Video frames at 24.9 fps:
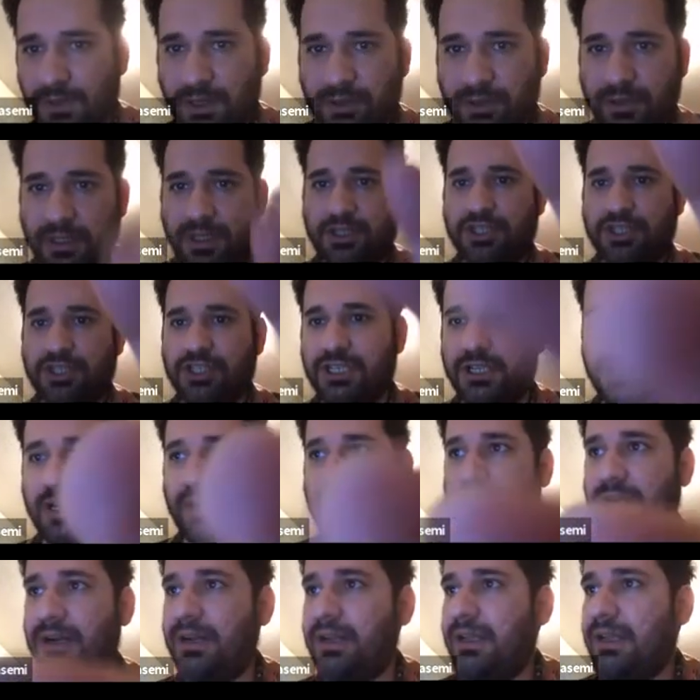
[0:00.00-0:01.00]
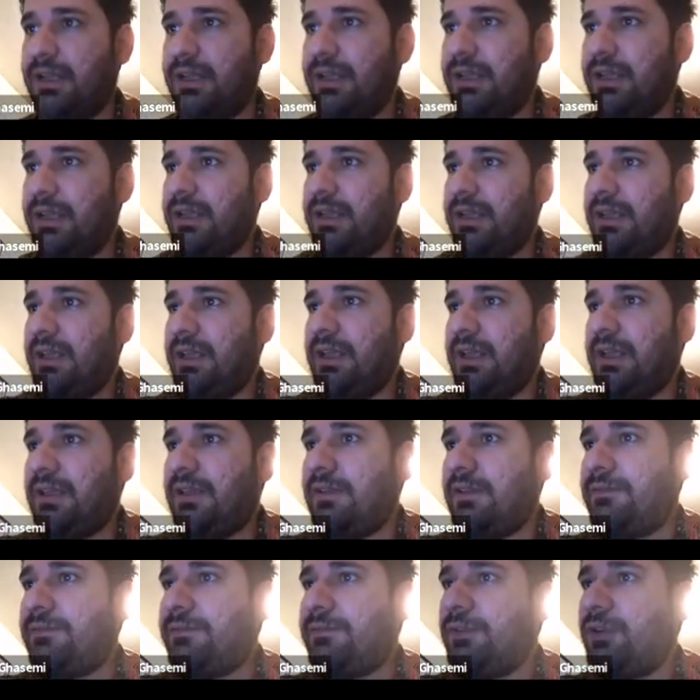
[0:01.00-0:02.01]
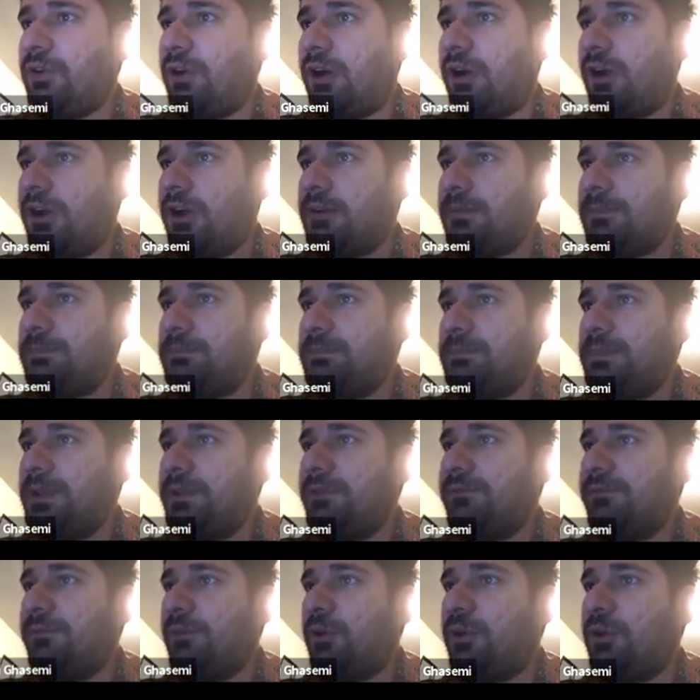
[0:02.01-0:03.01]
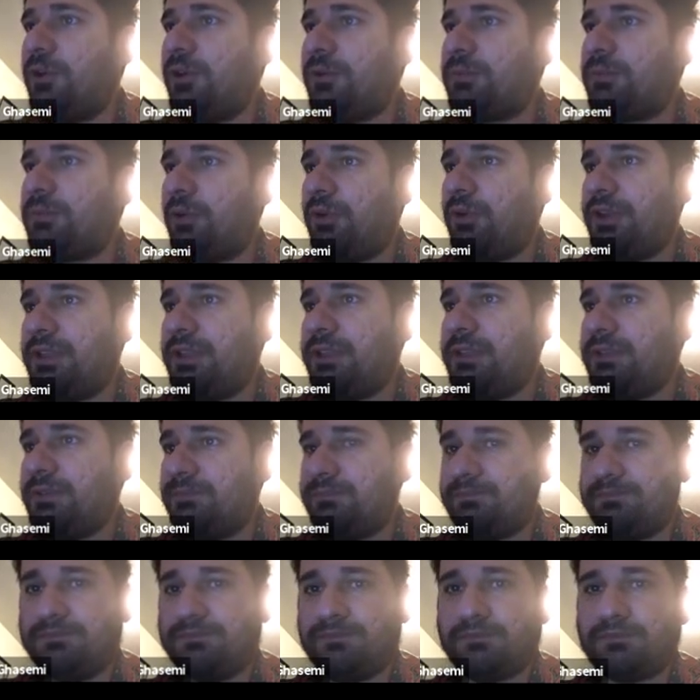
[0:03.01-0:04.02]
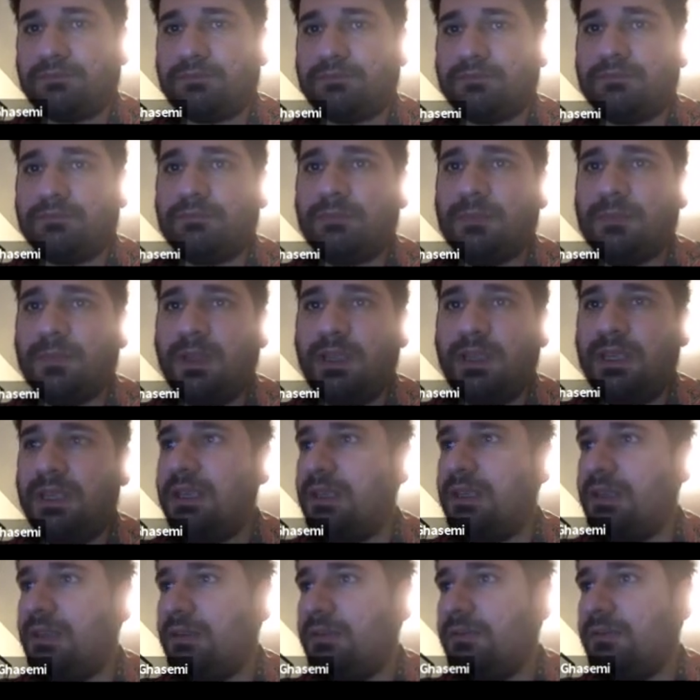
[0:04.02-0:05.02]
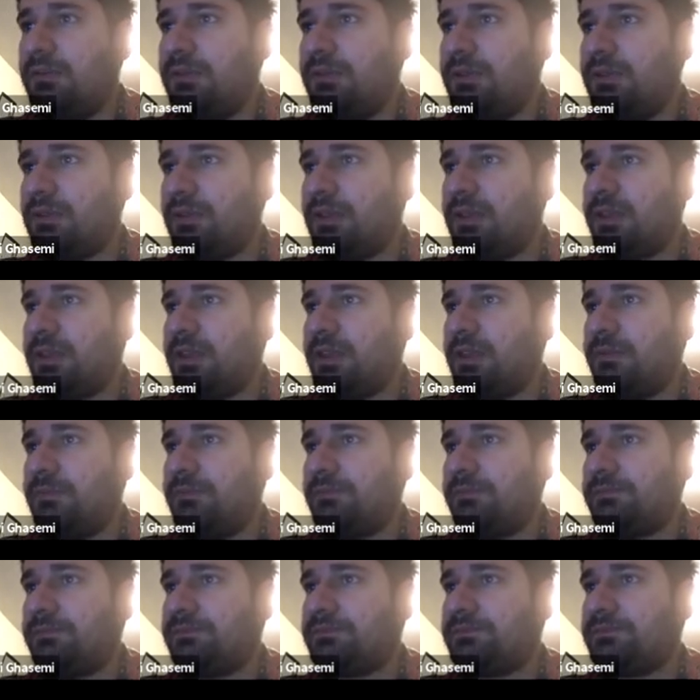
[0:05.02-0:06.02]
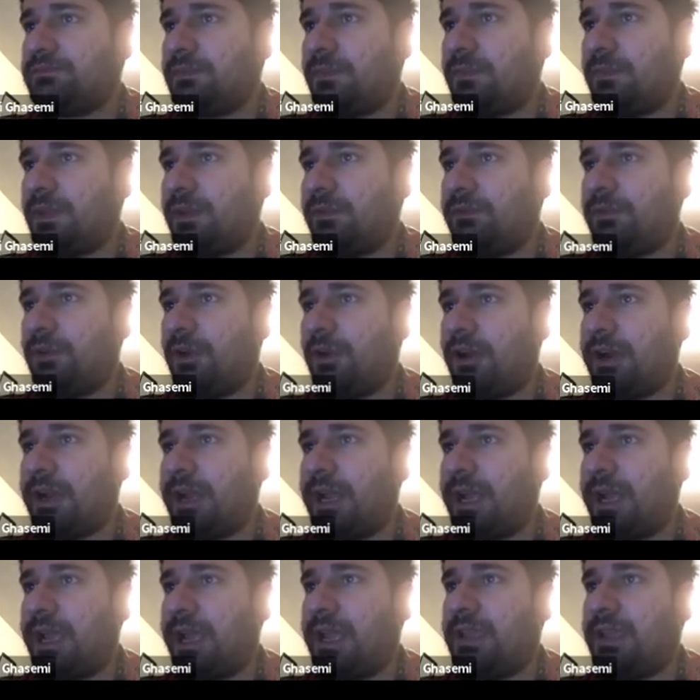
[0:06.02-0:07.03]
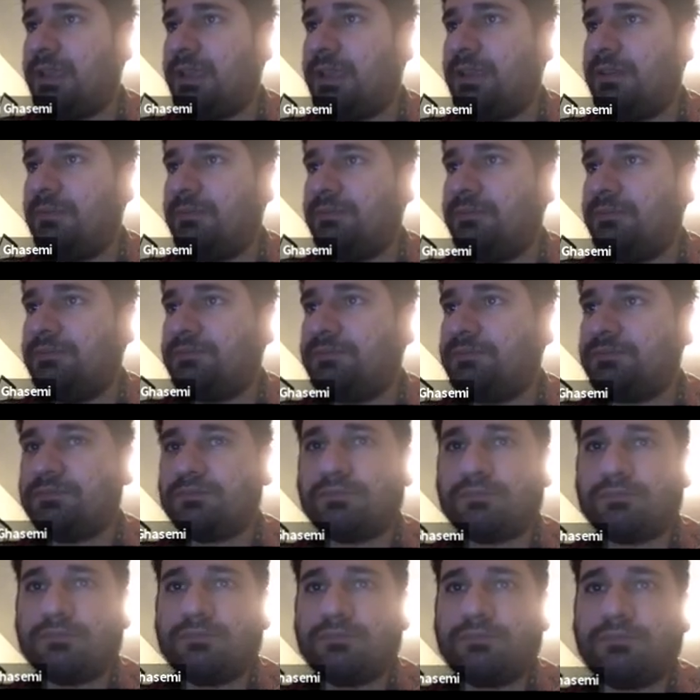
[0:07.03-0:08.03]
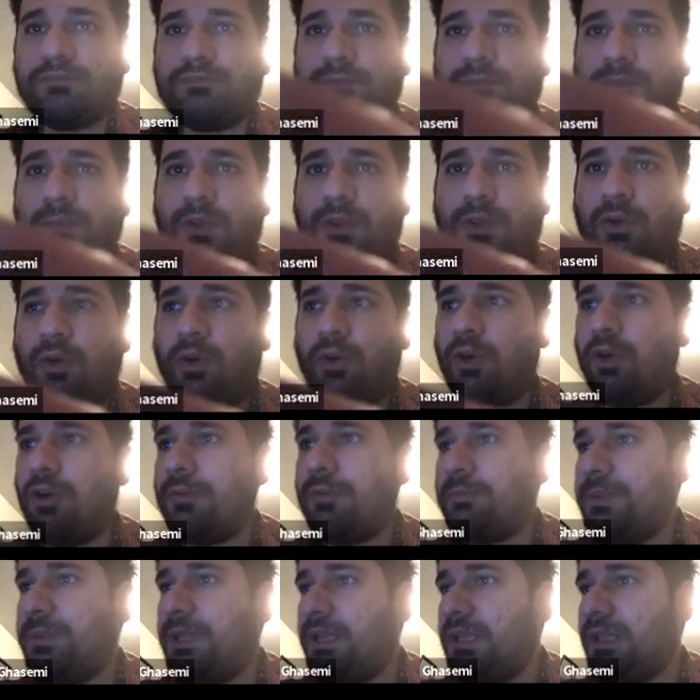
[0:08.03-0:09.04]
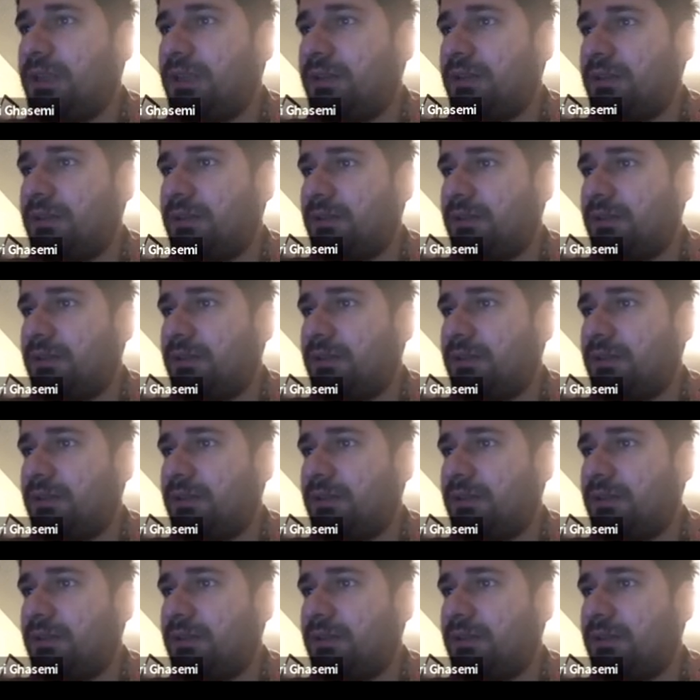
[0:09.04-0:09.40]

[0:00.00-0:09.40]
The shear, if you are before point E, you see, if you are A or B